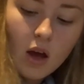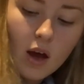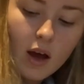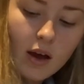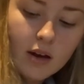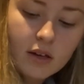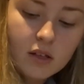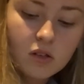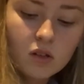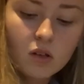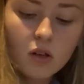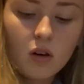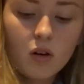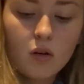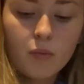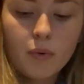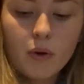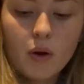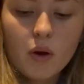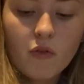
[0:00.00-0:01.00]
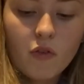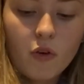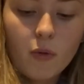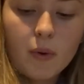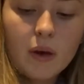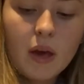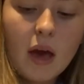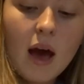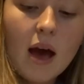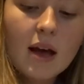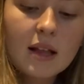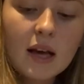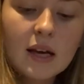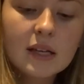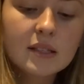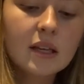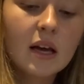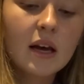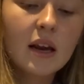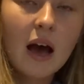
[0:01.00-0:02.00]
And it's gonna look beautiful. But yeah,
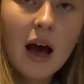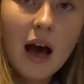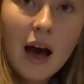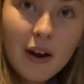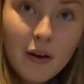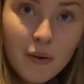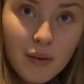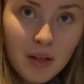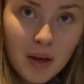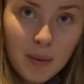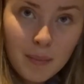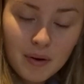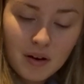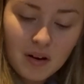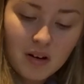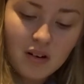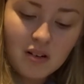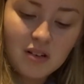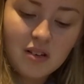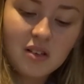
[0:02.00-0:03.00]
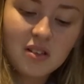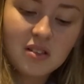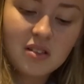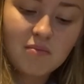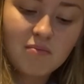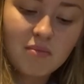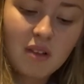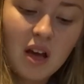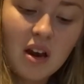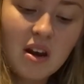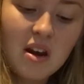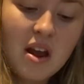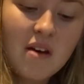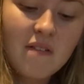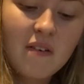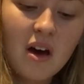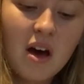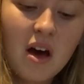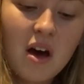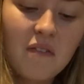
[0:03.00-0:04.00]
like I said, I don't like bananas. I
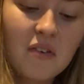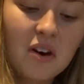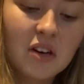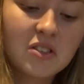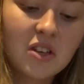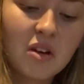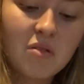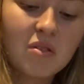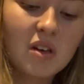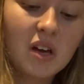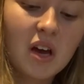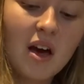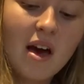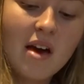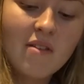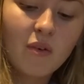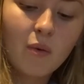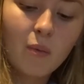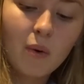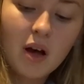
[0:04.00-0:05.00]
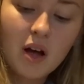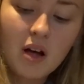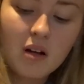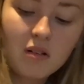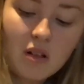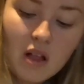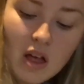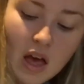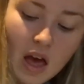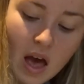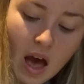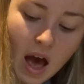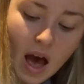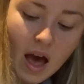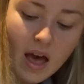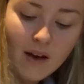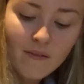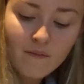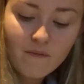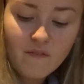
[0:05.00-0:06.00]
never have, and I don't think I ever will.
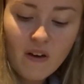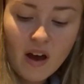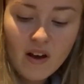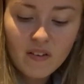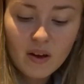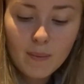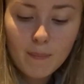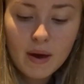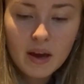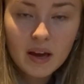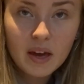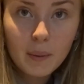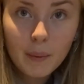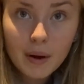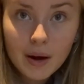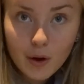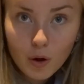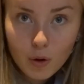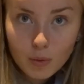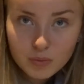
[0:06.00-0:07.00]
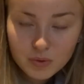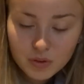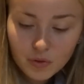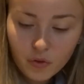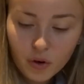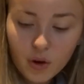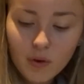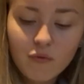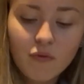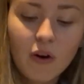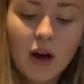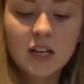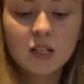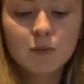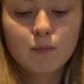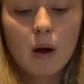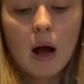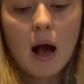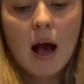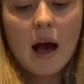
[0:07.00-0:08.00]
I am very picky when it comes to fruit and
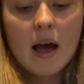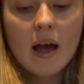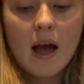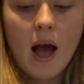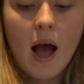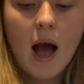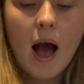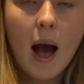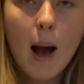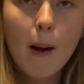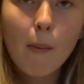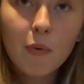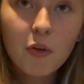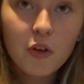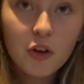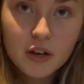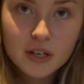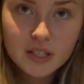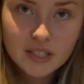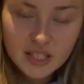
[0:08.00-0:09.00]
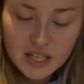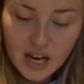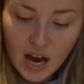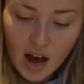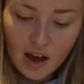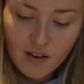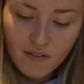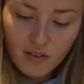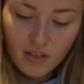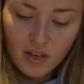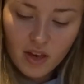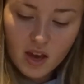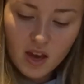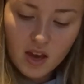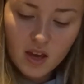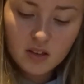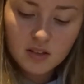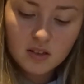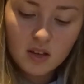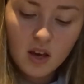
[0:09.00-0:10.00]
veg, but I absolutely die for
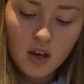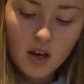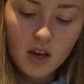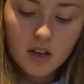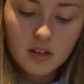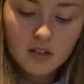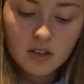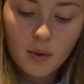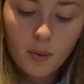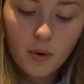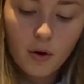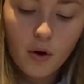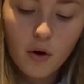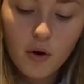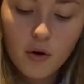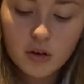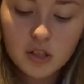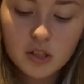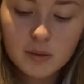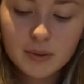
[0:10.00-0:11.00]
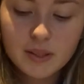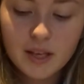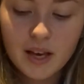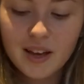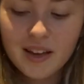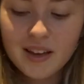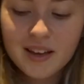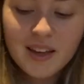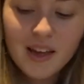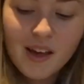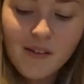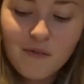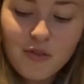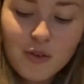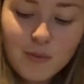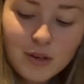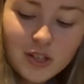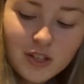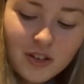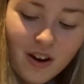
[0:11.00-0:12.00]
these. So 100% give
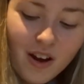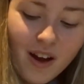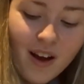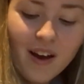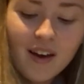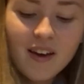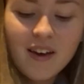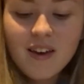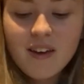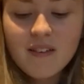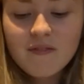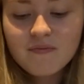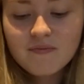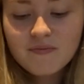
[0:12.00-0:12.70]
them a try.